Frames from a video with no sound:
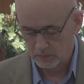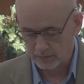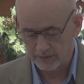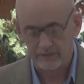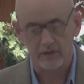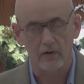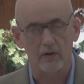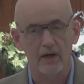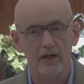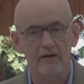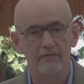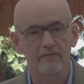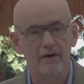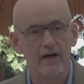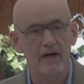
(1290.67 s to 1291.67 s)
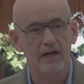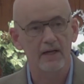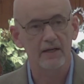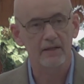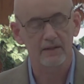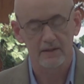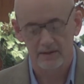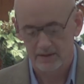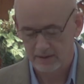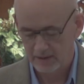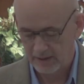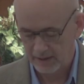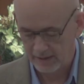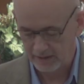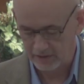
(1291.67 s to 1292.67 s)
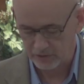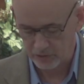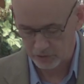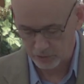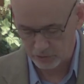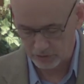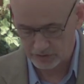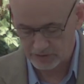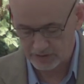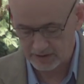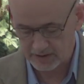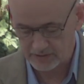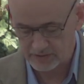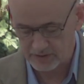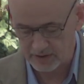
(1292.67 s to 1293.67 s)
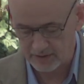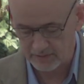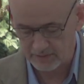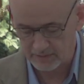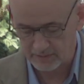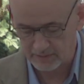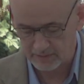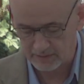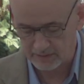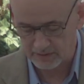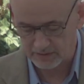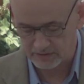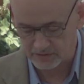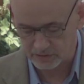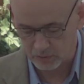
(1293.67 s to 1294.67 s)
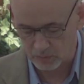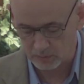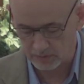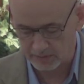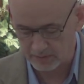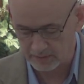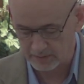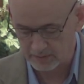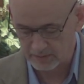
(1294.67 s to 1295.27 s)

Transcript: with our edifying and encouraging each other and consoling.